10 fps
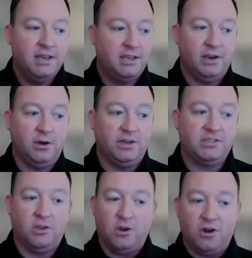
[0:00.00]

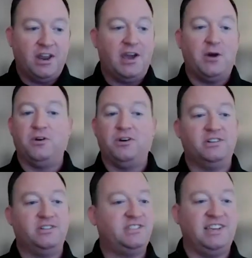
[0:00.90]
It's long
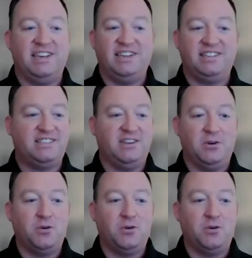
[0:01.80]
hours, it's,